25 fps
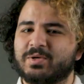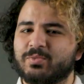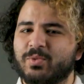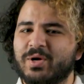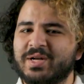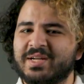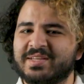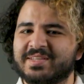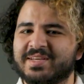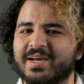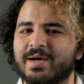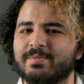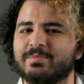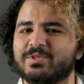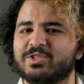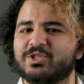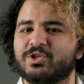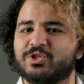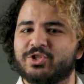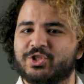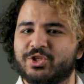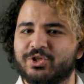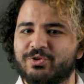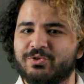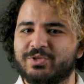But when it comes
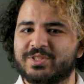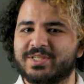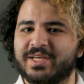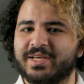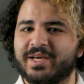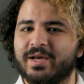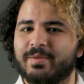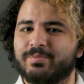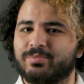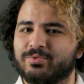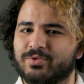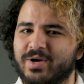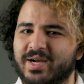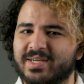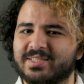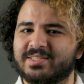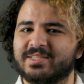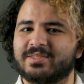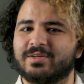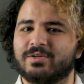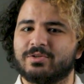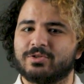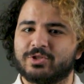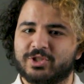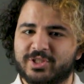to choosing a
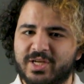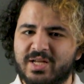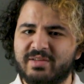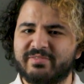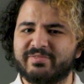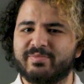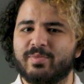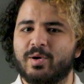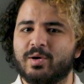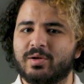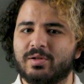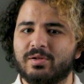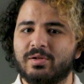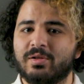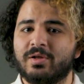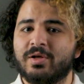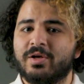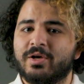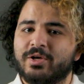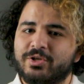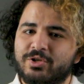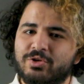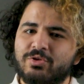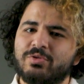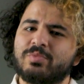practical shelf model,
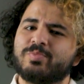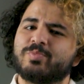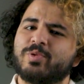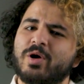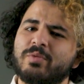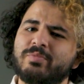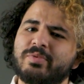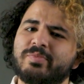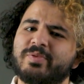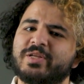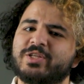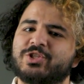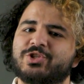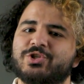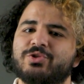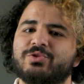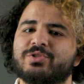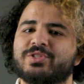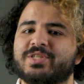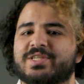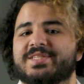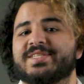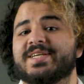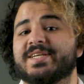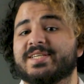you'll probably choose
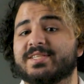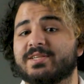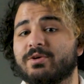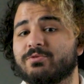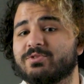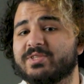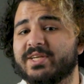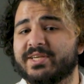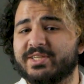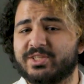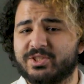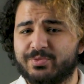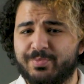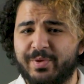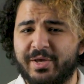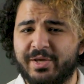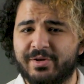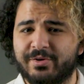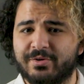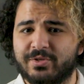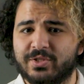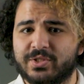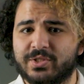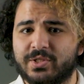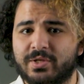the 606
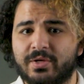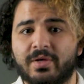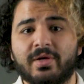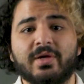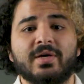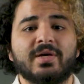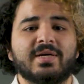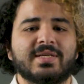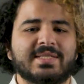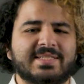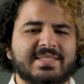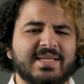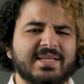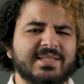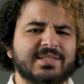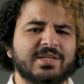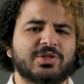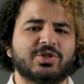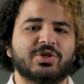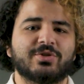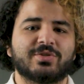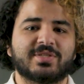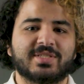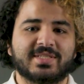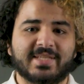speakers.
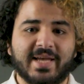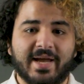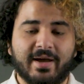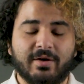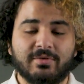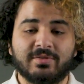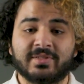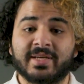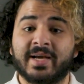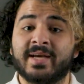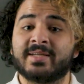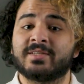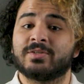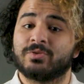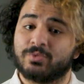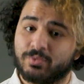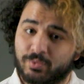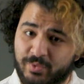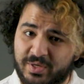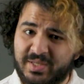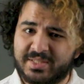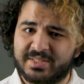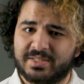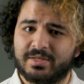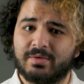Signature sound at a
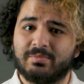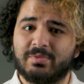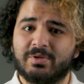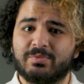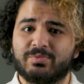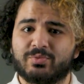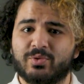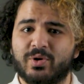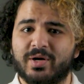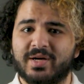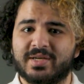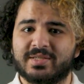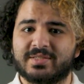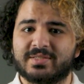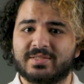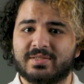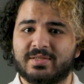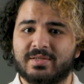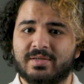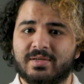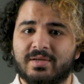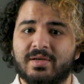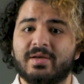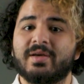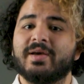reasonable price.
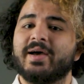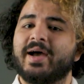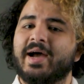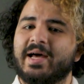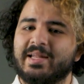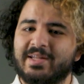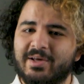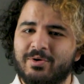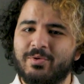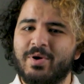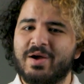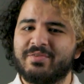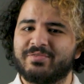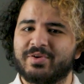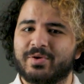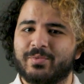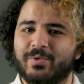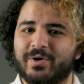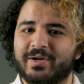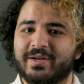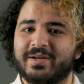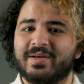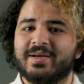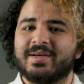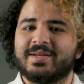Hello
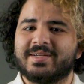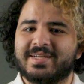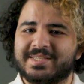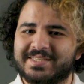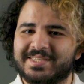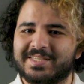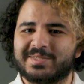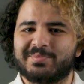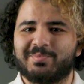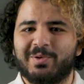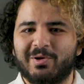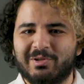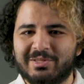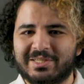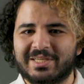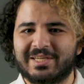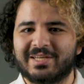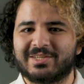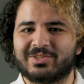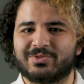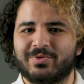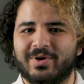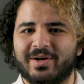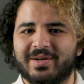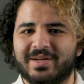everyone, this is Pult
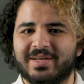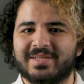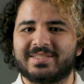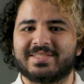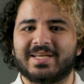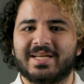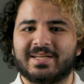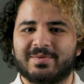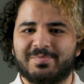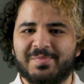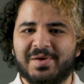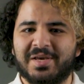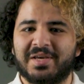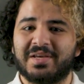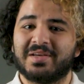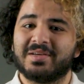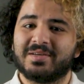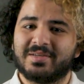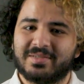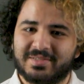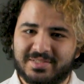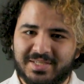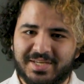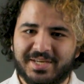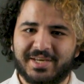Electronics and me,
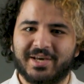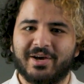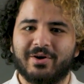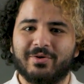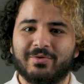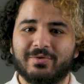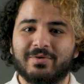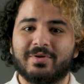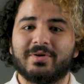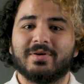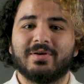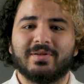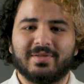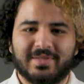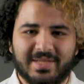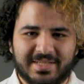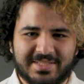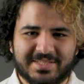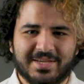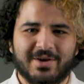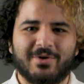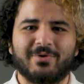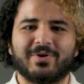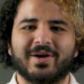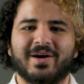Deco.
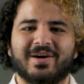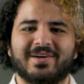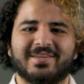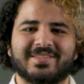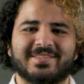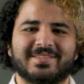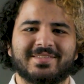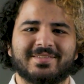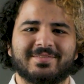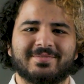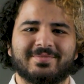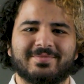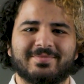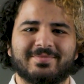Let's go guys!